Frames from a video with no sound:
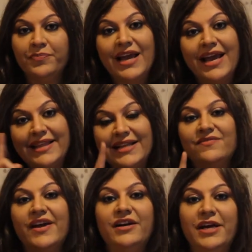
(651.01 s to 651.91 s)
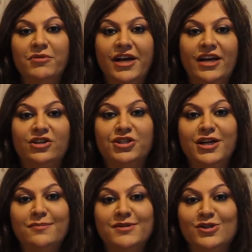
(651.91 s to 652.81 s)
And that's where a name correction
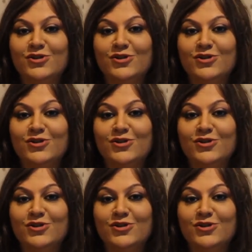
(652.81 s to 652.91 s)
comes in.